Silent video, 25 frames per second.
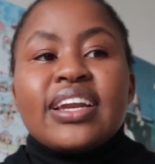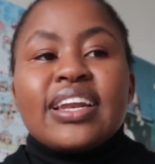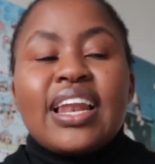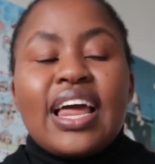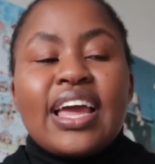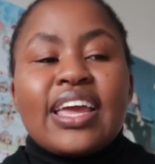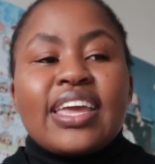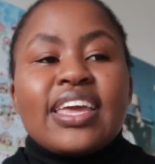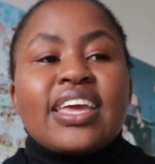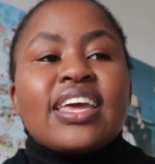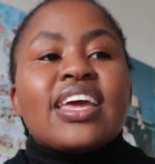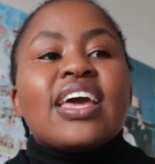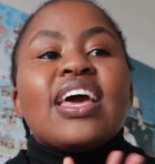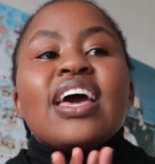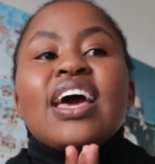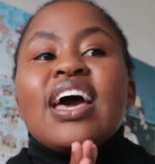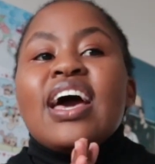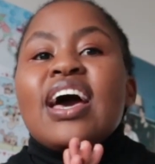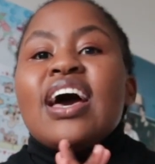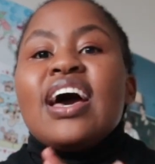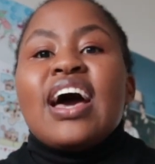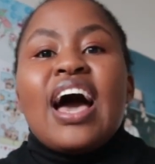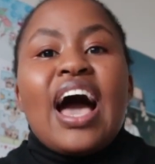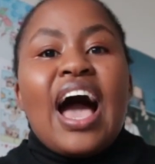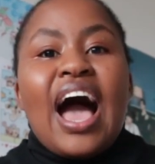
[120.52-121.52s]
Like,
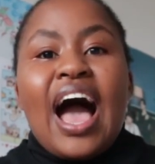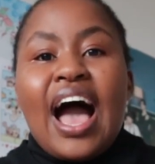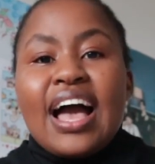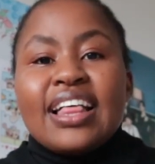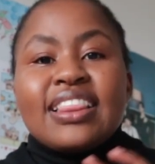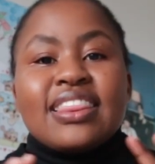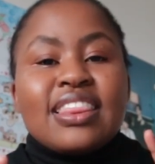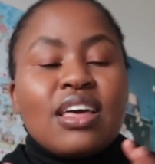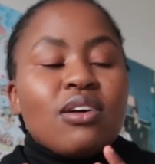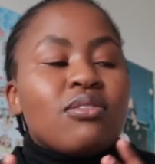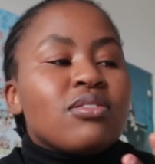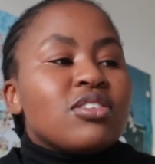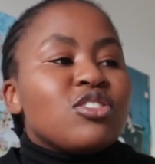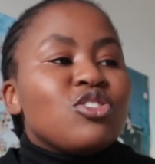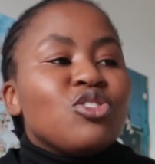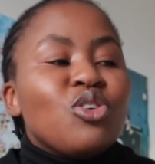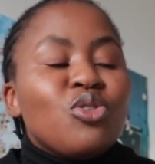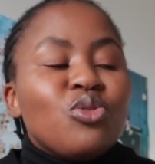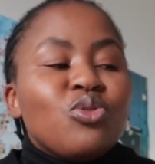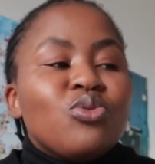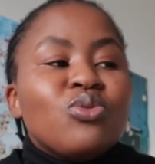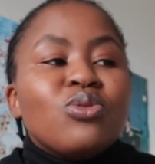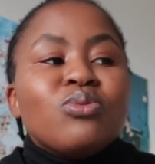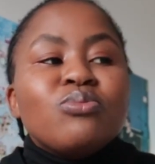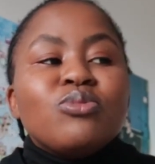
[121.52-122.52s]
there was
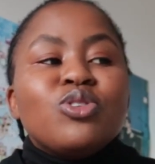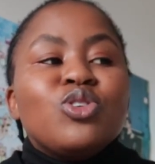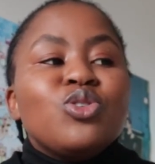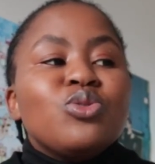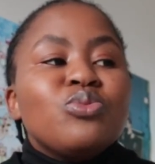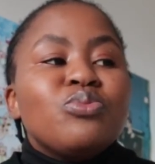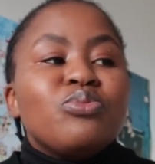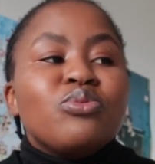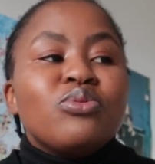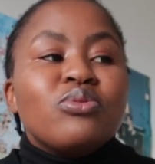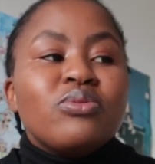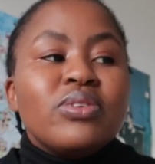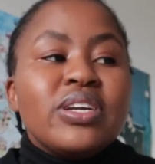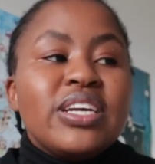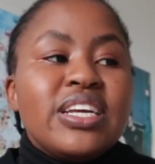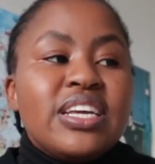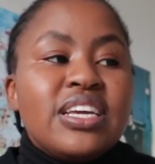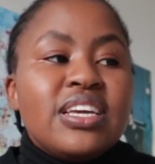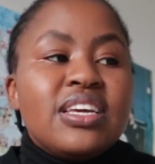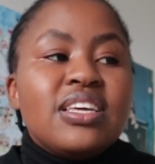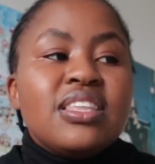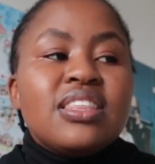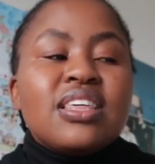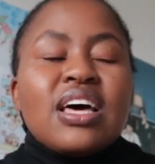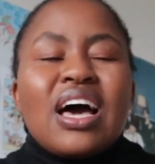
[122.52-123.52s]
no room to
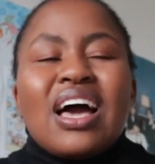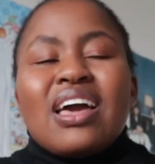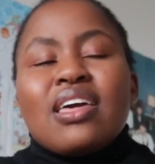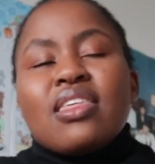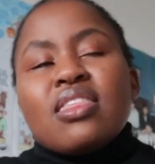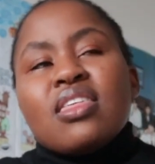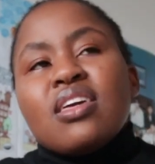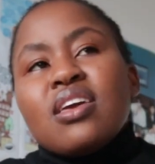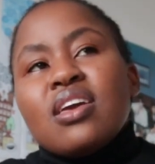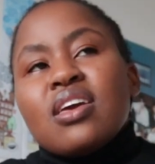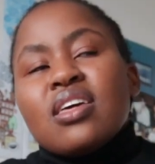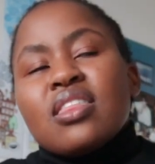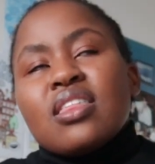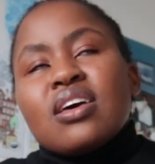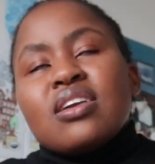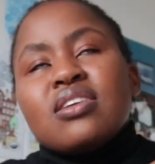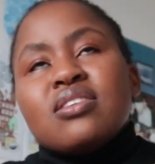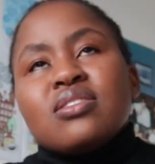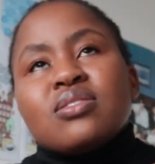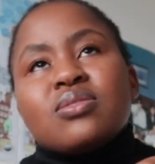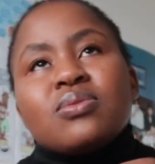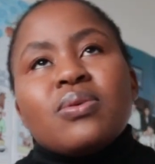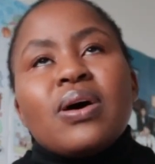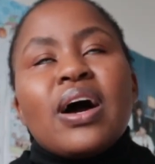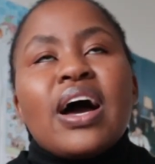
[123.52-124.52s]
breathe. I think
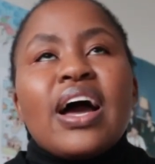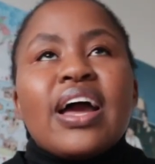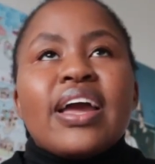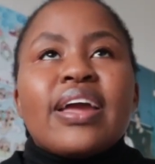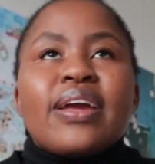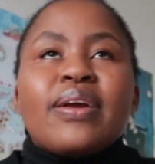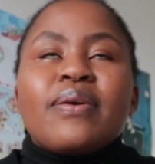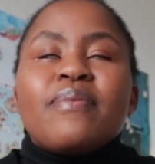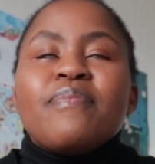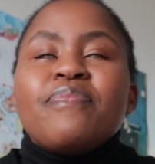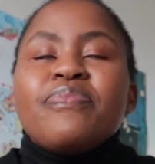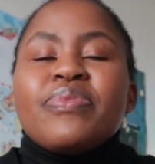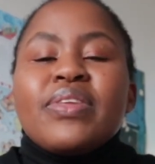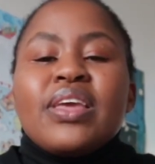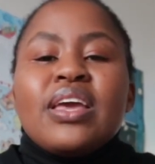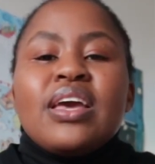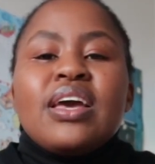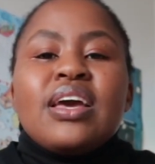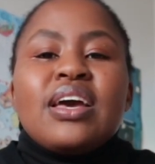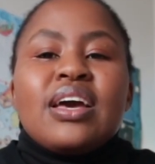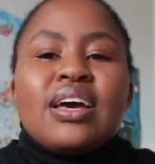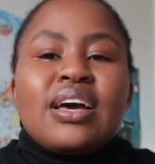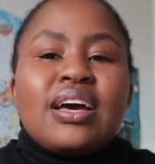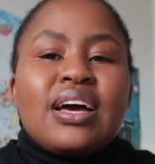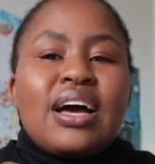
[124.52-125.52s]
that is why
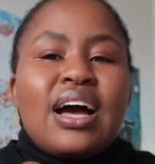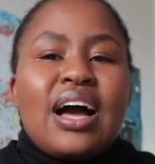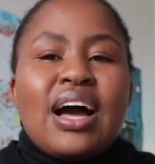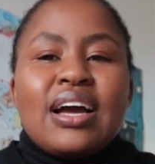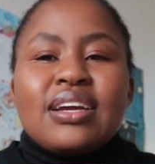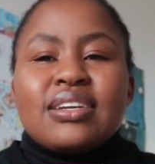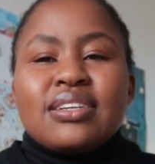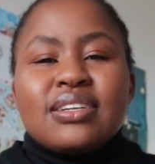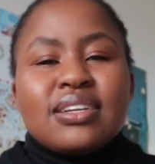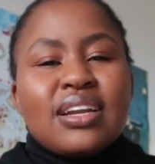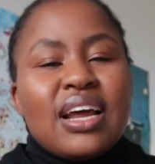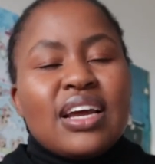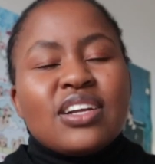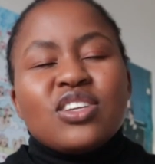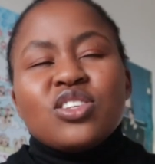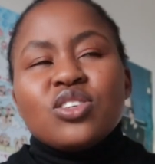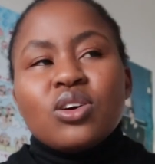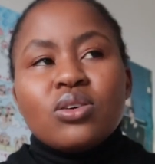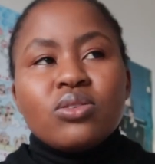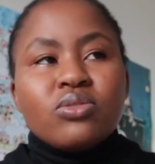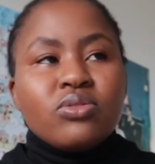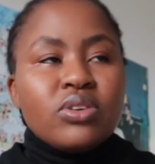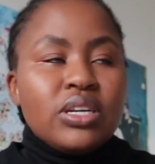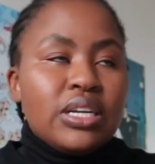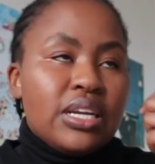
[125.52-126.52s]
I, I
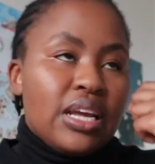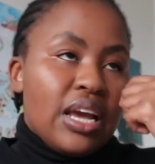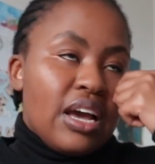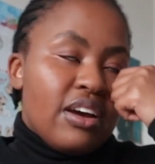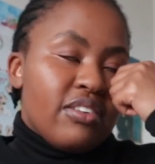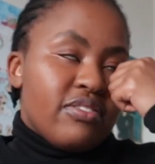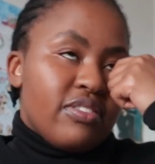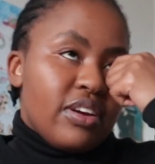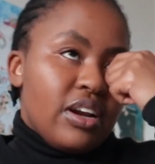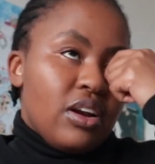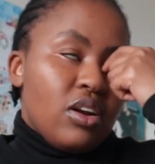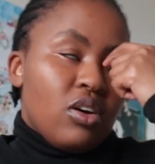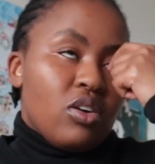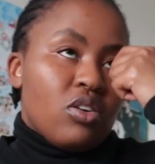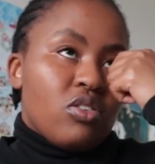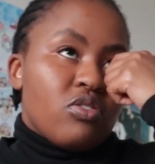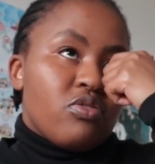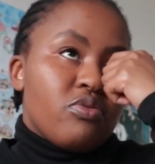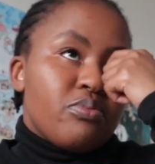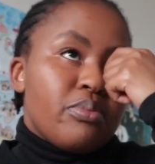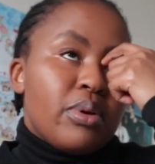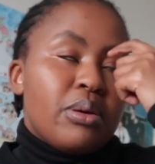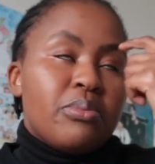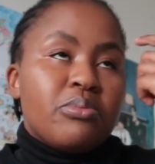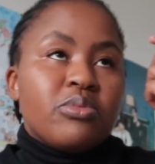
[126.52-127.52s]
don't really have a lot
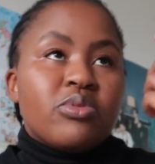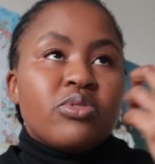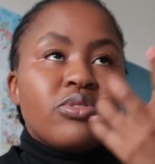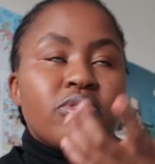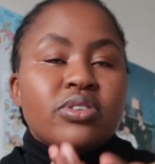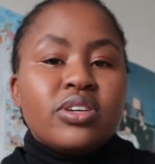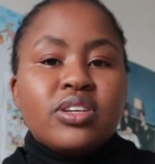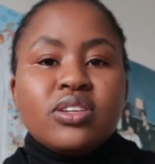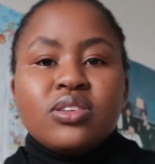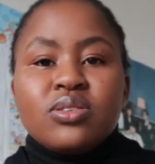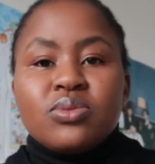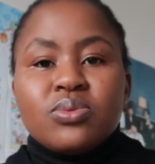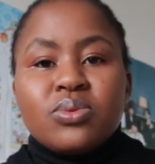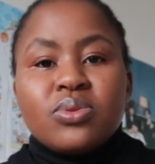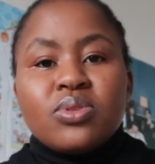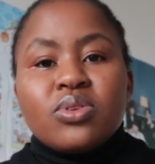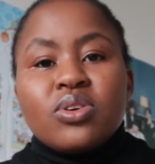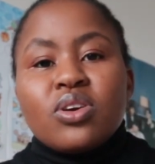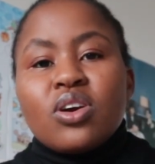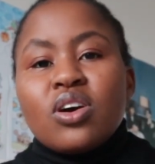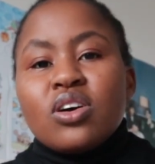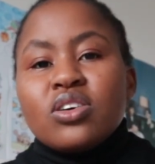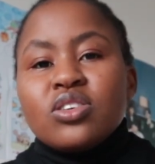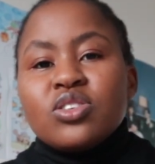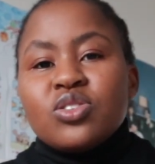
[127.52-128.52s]
of memories with
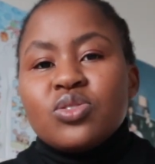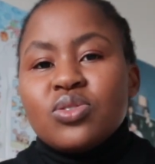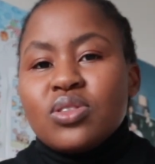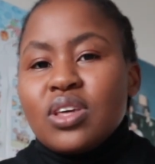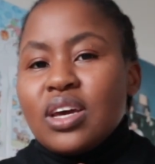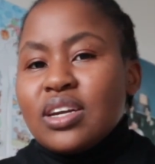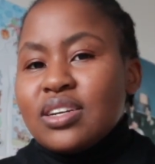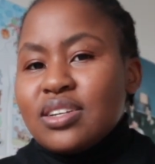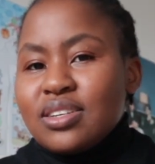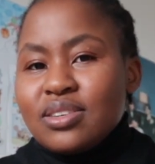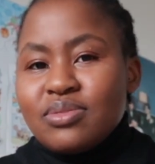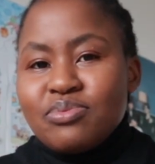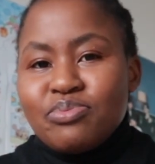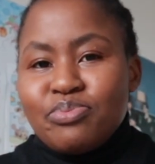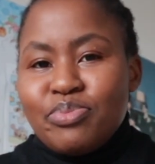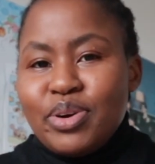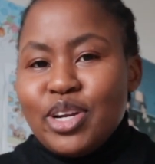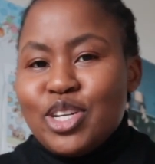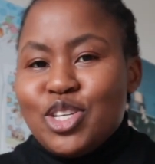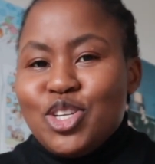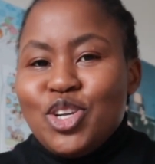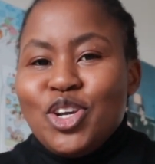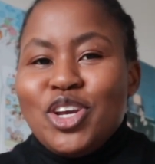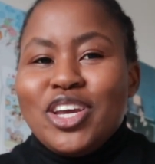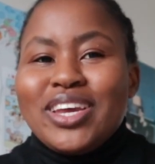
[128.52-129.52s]
regards to that
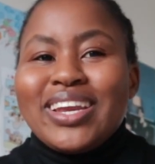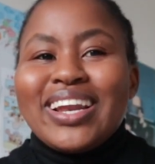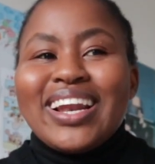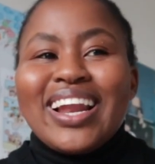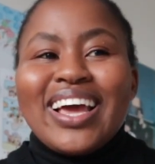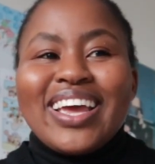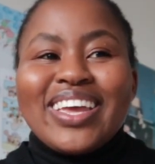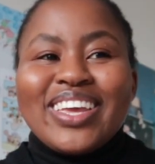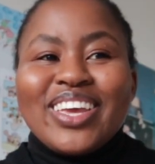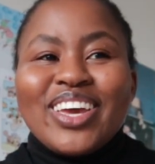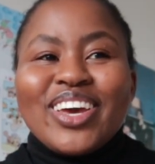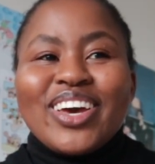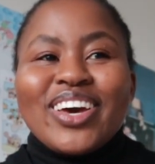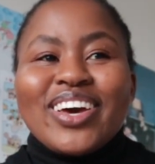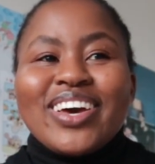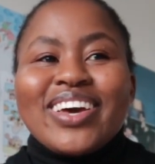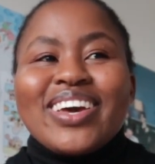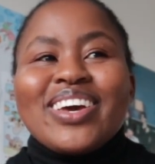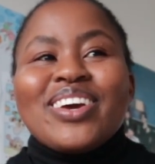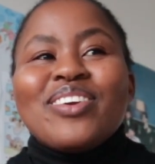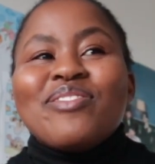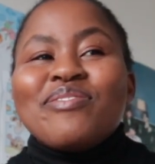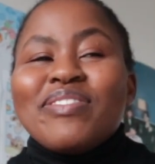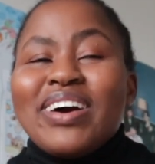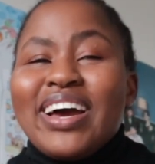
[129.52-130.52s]
particular year
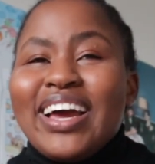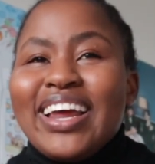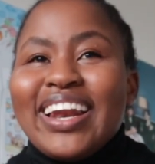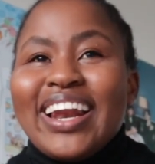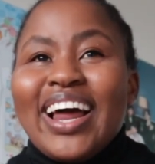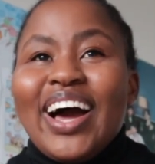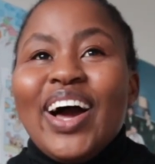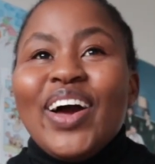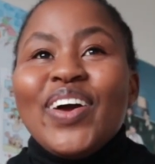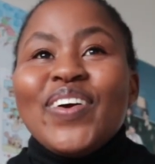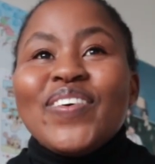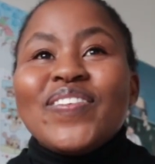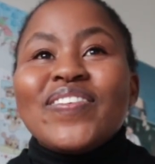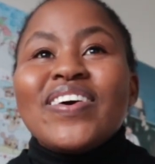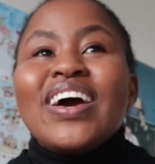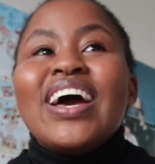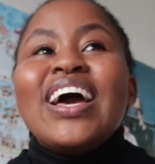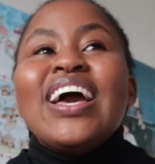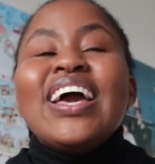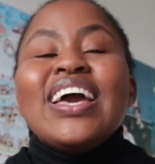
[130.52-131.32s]
in my life.